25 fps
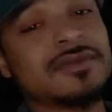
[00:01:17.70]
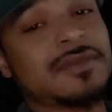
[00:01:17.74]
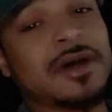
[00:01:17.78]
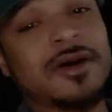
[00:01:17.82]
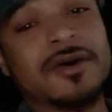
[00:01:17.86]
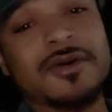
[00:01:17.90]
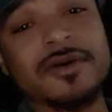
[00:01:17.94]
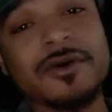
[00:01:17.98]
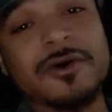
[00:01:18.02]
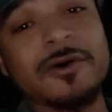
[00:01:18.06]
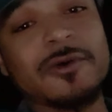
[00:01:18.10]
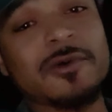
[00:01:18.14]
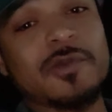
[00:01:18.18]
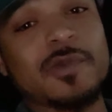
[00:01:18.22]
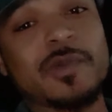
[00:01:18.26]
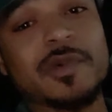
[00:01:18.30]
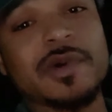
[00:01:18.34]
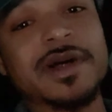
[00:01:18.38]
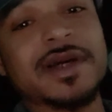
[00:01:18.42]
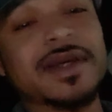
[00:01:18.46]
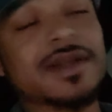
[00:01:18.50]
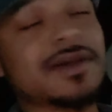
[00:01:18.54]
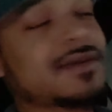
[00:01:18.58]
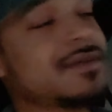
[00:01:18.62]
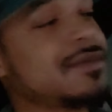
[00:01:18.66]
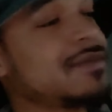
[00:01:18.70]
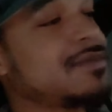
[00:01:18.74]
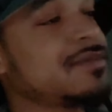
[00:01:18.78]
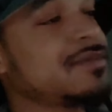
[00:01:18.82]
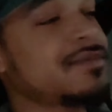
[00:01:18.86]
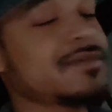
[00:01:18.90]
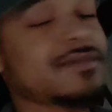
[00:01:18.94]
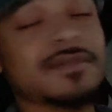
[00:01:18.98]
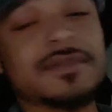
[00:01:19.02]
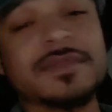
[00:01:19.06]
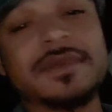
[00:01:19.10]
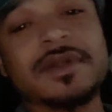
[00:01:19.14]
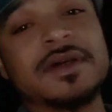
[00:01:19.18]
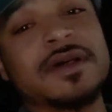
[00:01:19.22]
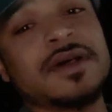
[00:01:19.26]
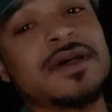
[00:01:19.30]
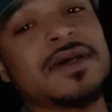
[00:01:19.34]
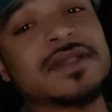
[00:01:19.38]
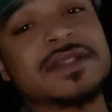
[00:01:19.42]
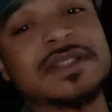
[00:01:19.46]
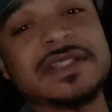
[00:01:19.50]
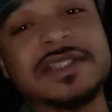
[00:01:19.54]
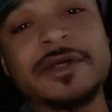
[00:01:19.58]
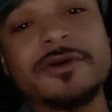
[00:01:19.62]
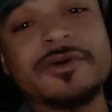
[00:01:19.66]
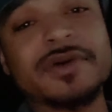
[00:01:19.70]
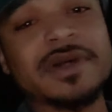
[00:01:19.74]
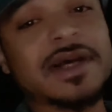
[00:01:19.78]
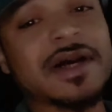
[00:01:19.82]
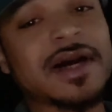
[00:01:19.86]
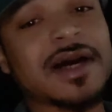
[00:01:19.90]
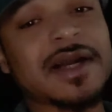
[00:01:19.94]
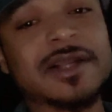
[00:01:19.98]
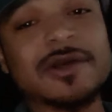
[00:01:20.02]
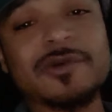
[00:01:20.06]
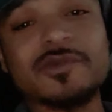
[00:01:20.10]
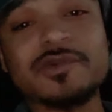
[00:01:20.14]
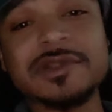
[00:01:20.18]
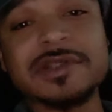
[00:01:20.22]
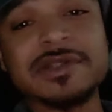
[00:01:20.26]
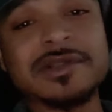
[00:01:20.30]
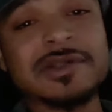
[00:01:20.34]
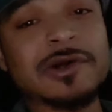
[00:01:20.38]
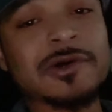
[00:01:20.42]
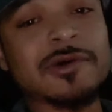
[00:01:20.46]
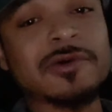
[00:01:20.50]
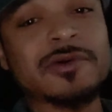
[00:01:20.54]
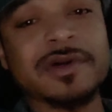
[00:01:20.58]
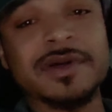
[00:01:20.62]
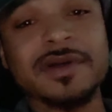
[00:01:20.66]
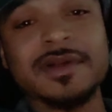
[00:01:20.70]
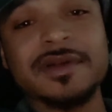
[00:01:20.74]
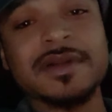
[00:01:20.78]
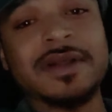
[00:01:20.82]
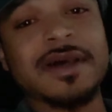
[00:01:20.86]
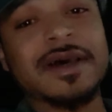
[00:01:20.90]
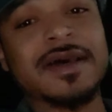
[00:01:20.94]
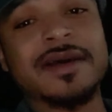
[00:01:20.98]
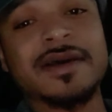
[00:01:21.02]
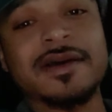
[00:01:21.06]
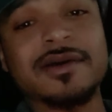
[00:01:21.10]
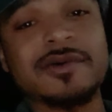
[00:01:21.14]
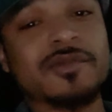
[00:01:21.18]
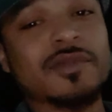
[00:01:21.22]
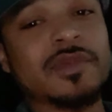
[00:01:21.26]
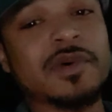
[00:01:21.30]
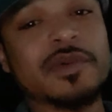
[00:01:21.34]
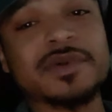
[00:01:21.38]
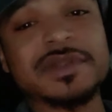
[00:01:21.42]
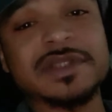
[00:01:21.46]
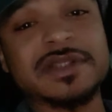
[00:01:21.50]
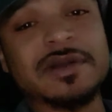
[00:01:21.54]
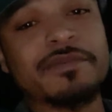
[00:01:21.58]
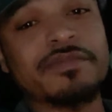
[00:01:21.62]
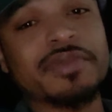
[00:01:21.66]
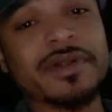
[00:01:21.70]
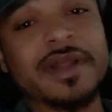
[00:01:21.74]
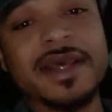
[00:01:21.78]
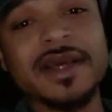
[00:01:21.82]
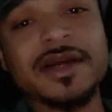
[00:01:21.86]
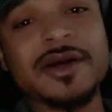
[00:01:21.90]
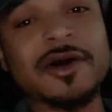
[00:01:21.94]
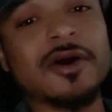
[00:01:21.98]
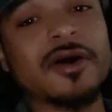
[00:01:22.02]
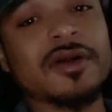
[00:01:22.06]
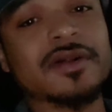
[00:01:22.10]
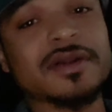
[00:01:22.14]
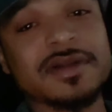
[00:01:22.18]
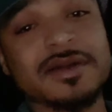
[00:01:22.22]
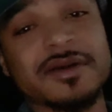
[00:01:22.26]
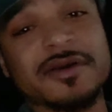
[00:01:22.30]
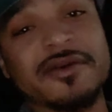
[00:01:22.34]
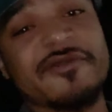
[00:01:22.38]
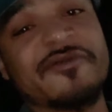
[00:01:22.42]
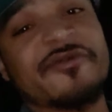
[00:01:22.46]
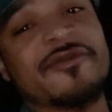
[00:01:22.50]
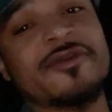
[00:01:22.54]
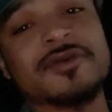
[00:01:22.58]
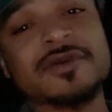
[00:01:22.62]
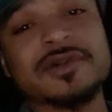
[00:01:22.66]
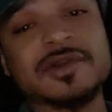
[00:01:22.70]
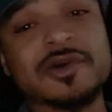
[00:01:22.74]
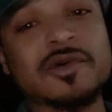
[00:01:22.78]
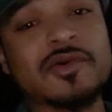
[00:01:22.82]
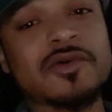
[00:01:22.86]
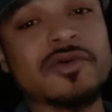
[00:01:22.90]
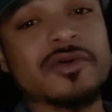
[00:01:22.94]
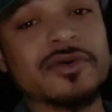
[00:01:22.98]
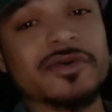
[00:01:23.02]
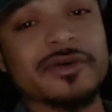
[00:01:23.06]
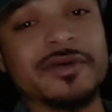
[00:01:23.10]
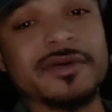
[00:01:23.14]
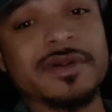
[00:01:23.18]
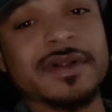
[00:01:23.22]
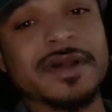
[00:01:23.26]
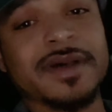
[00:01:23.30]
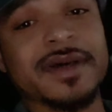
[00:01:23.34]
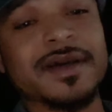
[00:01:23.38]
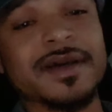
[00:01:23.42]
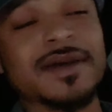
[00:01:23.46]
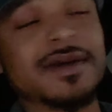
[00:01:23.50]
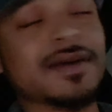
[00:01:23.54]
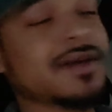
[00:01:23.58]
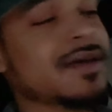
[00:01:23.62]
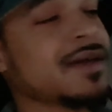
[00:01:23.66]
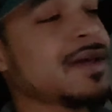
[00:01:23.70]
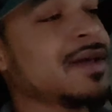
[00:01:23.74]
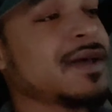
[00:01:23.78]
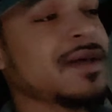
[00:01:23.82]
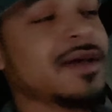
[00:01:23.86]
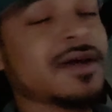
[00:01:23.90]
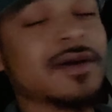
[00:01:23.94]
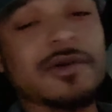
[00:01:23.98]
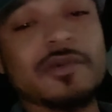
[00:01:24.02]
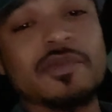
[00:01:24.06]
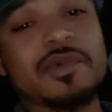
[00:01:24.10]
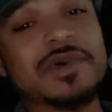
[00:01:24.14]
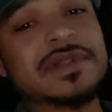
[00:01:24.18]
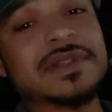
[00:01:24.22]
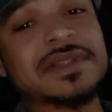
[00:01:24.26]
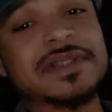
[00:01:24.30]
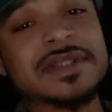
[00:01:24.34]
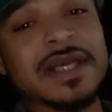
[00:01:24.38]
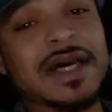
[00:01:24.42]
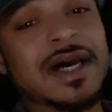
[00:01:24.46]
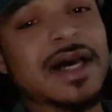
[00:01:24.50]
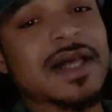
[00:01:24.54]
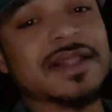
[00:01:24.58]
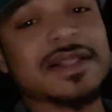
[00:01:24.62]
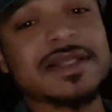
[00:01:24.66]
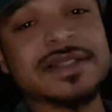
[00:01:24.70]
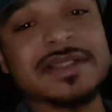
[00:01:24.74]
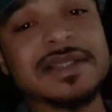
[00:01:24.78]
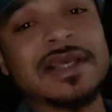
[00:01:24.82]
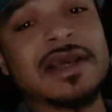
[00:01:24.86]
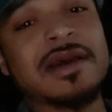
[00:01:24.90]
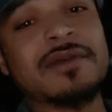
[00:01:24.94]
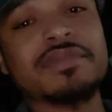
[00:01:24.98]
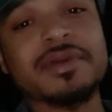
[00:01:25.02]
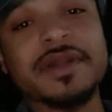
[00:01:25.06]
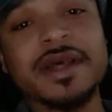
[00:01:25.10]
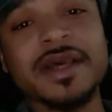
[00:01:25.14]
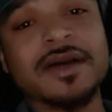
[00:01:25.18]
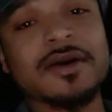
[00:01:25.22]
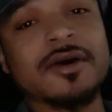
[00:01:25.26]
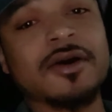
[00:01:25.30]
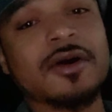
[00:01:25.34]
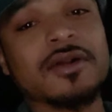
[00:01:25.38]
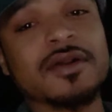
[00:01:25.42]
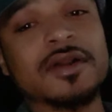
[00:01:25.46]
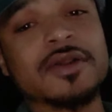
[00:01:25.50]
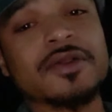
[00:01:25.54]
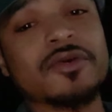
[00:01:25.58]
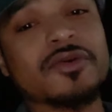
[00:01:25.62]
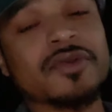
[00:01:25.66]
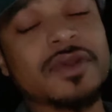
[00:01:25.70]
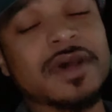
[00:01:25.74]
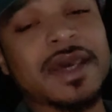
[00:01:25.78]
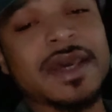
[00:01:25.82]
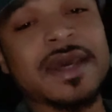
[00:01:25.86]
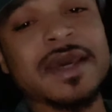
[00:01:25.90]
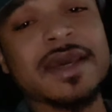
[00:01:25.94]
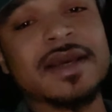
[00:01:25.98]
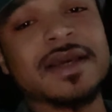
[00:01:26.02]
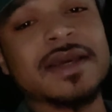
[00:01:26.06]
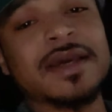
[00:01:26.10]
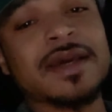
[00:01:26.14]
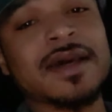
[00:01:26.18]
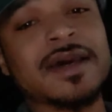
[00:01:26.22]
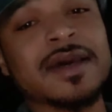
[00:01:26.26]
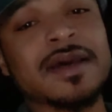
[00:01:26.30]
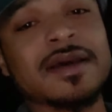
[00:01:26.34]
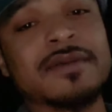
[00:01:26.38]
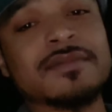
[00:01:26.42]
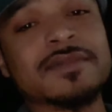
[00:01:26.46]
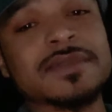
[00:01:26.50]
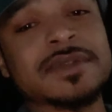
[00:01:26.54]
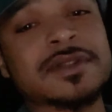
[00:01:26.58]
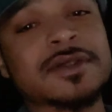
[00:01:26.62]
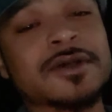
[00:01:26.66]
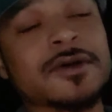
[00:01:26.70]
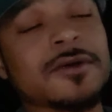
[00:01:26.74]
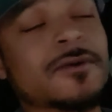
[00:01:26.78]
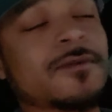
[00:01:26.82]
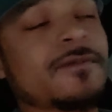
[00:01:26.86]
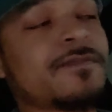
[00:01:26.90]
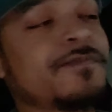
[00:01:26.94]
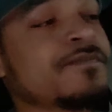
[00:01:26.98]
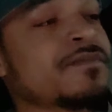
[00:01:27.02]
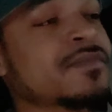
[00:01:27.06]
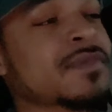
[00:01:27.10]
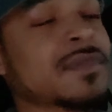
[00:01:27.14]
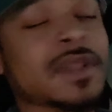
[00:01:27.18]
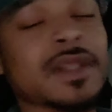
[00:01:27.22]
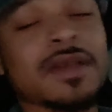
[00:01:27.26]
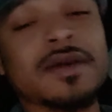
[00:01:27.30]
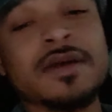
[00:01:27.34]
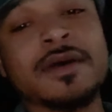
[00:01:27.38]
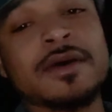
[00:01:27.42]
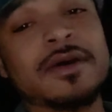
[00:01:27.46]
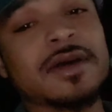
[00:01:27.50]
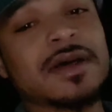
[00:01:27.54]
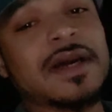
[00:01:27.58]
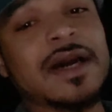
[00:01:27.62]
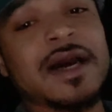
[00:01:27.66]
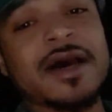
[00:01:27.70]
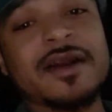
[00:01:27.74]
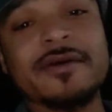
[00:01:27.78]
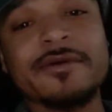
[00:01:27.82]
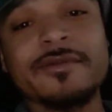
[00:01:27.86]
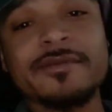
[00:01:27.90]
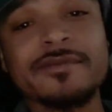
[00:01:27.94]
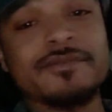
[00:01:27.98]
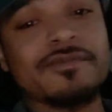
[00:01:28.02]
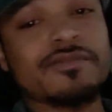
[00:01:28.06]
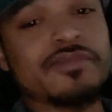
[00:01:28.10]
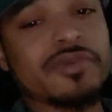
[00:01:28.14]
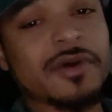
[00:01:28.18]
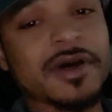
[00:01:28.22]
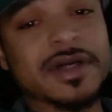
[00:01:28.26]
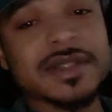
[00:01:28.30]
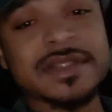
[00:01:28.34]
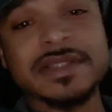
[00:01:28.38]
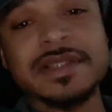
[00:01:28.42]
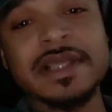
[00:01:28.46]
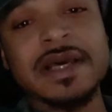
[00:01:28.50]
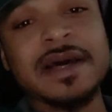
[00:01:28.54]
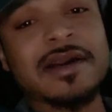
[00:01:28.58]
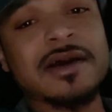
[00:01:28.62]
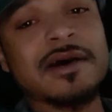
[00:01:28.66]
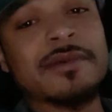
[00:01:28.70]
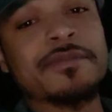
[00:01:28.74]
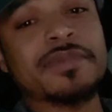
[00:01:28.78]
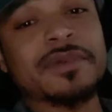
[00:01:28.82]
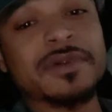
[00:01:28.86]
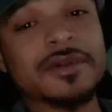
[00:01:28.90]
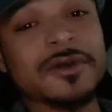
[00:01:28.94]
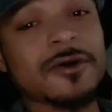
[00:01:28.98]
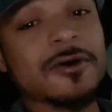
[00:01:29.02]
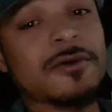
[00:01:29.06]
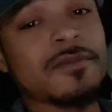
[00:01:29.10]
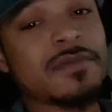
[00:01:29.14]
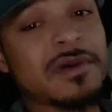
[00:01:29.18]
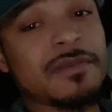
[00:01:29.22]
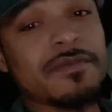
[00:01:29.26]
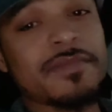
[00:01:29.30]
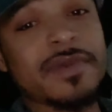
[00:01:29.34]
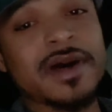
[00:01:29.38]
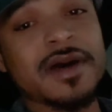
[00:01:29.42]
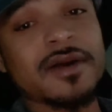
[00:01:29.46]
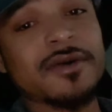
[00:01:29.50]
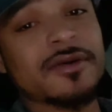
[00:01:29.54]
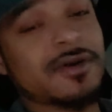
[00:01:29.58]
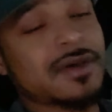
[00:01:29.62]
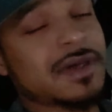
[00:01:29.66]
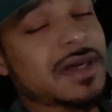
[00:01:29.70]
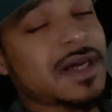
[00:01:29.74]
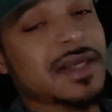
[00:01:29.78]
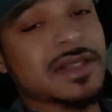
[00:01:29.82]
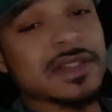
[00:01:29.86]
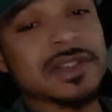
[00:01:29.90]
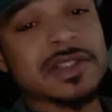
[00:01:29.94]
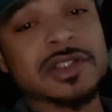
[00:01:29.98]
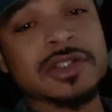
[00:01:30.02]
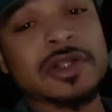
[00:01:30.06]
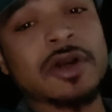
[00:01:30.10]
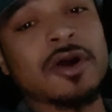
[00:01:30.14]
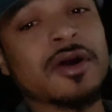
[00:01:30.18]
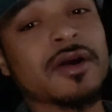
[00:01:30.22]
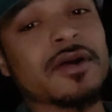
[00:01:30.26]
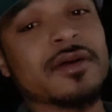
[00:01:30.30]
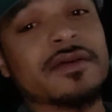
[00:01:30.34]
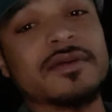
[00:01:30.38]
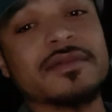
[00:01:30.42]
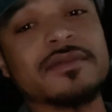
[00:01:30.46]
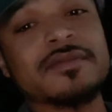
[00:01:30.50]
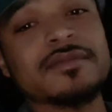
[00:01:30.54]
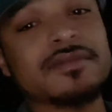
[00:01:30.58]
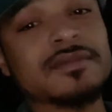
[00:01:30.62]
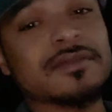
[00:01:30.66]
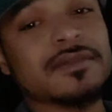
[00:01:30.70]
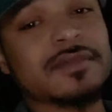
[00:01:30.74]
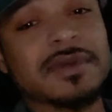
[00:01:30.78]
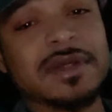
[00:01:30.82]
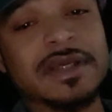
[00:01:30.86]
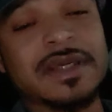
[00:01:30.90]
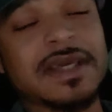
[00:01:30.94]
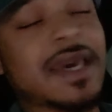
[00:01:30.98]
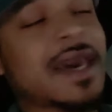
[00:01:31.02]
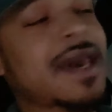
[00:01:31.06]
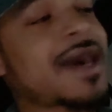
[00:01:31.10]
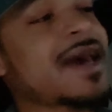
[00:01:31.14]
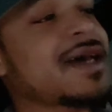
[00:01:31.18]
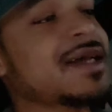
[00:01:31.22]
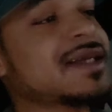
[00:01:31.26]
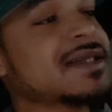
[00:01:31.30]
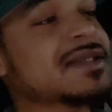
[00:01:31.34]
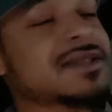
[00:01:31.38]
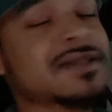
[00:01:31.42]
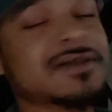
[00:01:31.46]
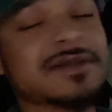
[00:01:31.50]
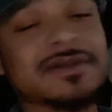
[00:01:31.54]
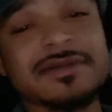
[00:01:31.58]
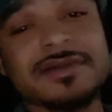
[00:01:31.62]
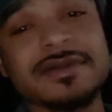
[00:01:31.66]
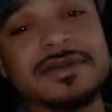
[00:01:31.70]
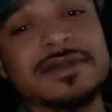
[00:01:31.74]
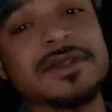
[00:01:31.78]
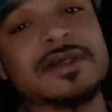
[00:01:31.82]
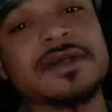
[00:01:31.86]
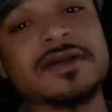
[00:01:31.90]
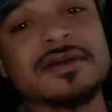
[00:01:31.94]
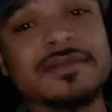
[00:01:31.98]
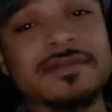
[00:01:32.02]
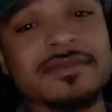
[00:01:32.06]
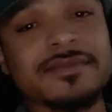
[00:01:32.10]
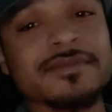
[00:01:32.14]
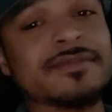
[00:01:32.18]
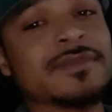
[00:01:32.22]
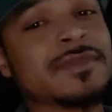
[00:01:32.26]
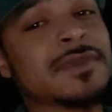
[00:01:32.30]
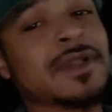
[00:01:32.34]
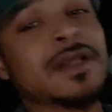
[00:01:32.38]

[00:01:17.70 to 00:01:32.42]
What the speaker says: I don't know what Sirianni was doing. Like, what was the play calling in the first quarter? Like, was not the same play calling through the 8 games. So got to brush that up a little bit better. Got to start gas to the